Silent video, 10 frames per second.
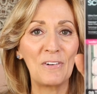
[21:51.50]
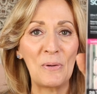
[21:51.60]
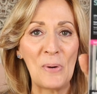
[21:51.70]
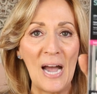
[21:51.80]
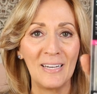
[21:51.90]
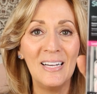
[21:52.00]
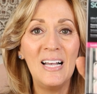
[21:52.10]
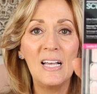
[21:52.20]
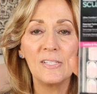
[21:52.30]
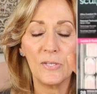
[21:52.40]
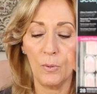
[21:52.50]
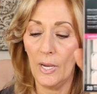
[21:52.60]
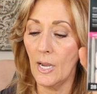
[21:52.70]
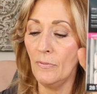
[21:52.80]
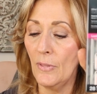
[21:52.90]
every one. So
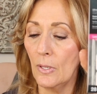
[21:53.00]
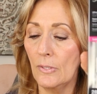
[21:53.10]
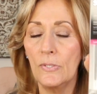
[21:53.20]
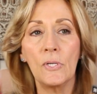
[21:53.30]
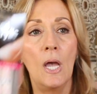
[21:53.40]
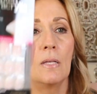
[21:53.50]
I got those,